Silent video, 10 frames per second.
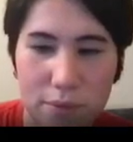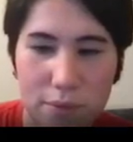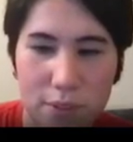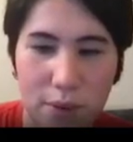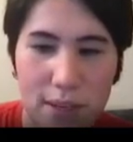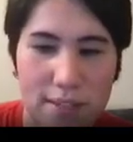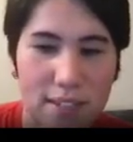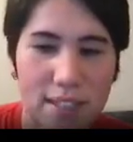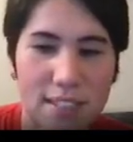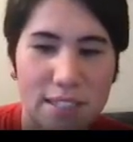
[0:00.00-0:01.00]
So I
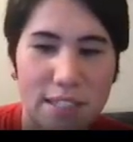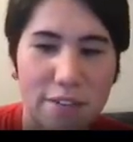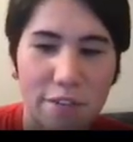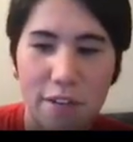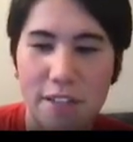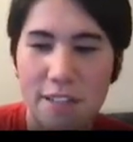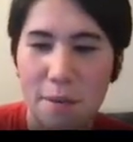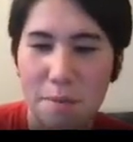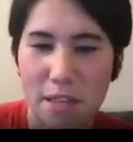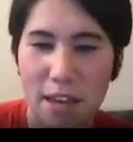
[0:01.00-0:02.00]
see a difference
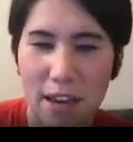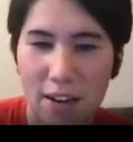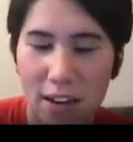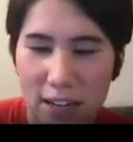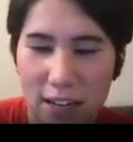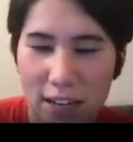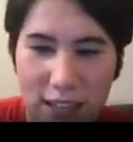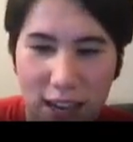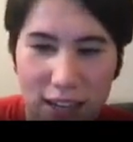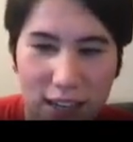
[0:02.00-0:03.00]
up there, and
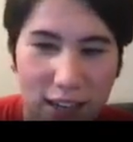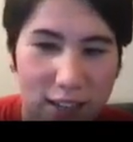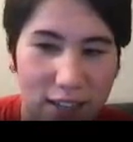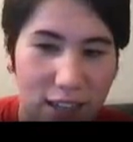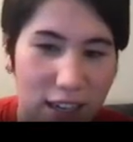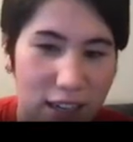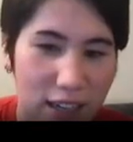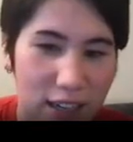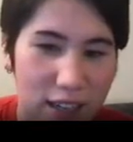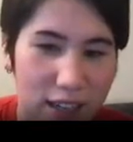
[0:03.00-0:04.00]
is that in
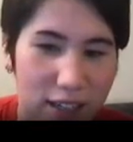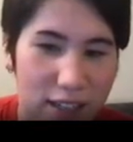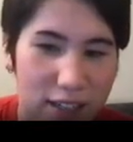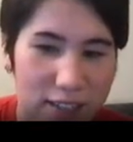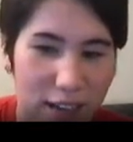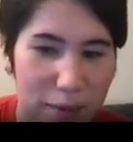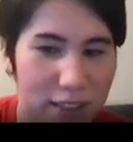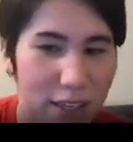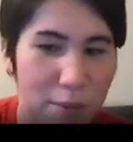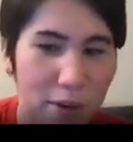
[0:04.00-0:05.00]
the
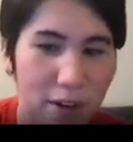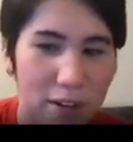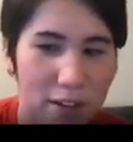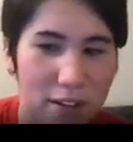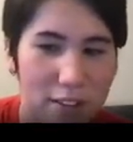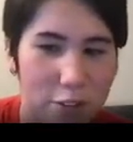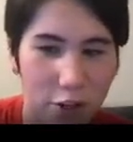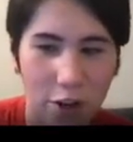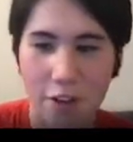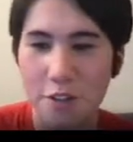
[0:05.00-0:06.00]
atomic number,
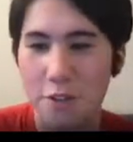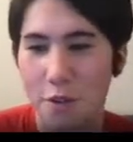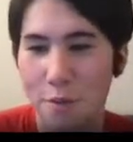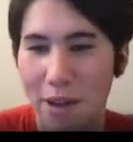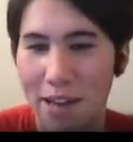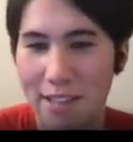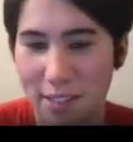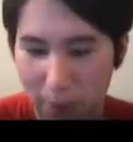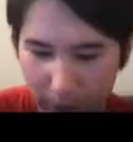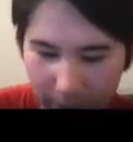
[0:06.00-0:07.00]
charge, or mass
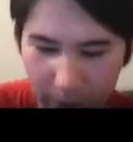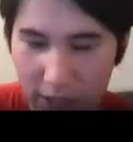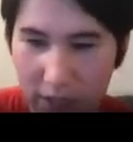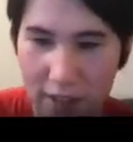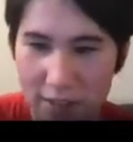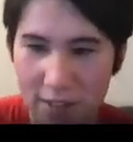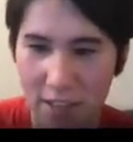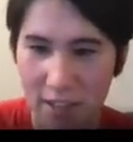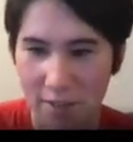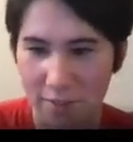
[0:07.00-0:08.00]
number? What do you guys think?